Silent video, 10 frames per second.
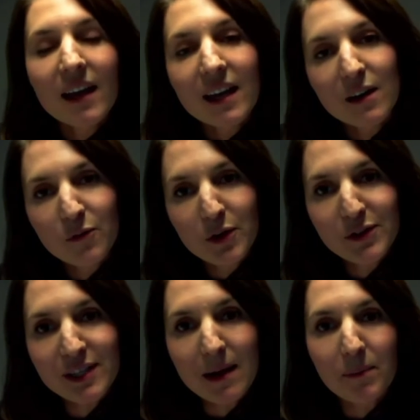In the
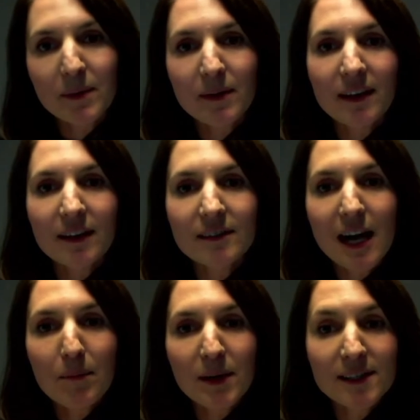first step,
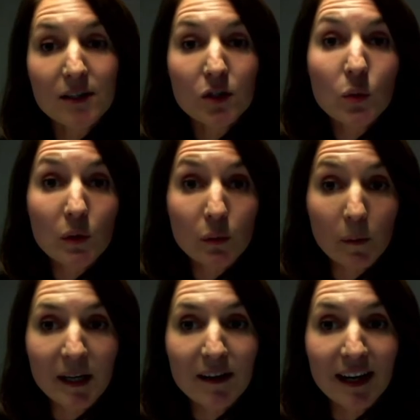tablets and tools will
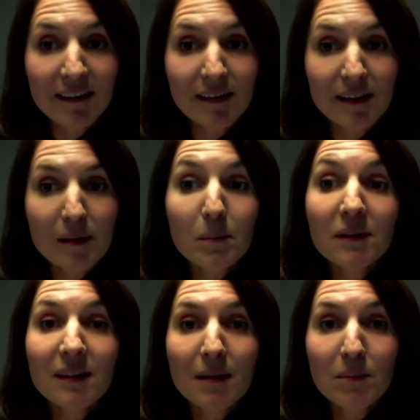be connected,
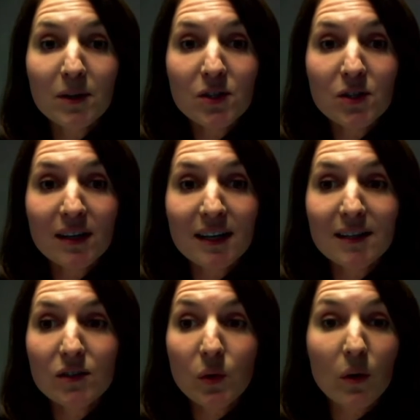but the ambition
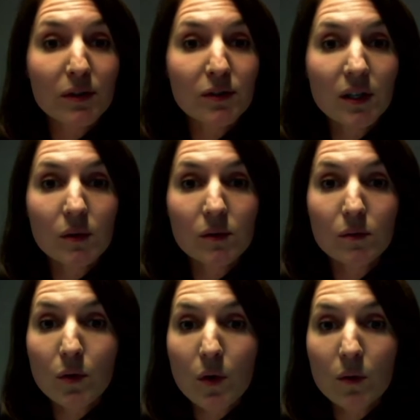is to also use
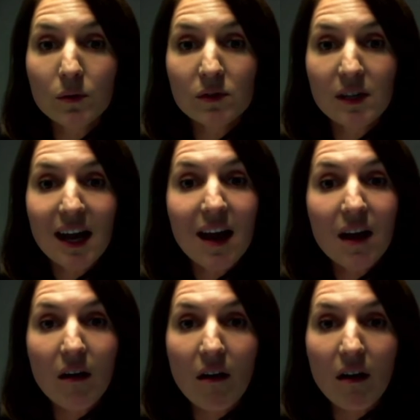drones,
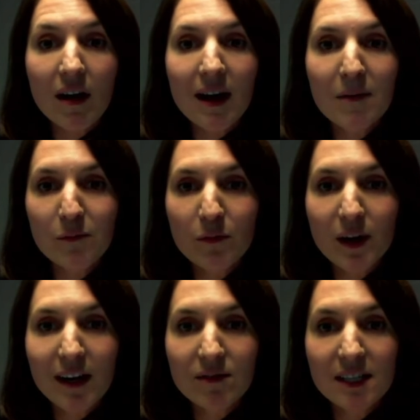AR, and
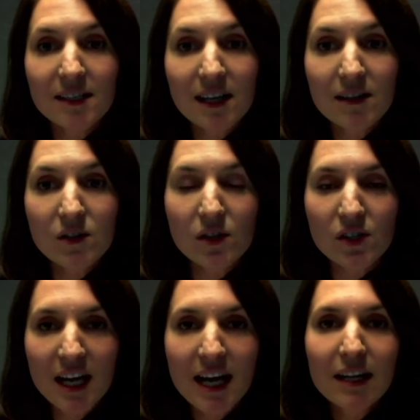5G
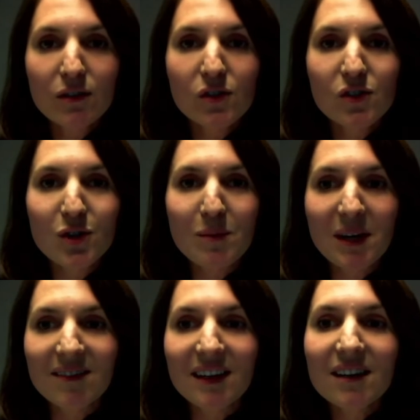sensors to
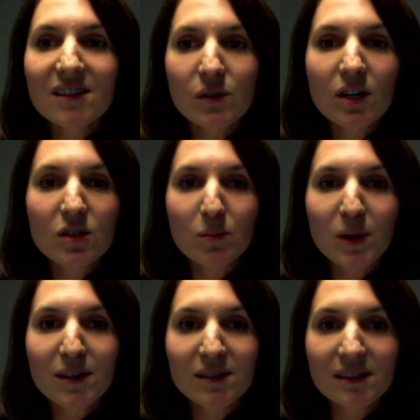streamline the construction
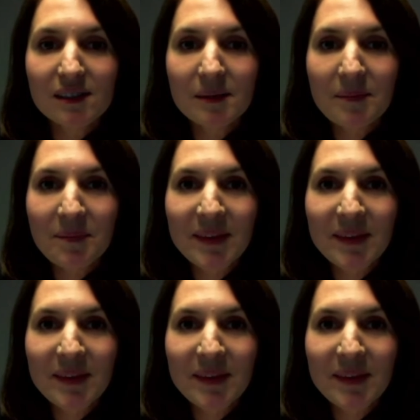process.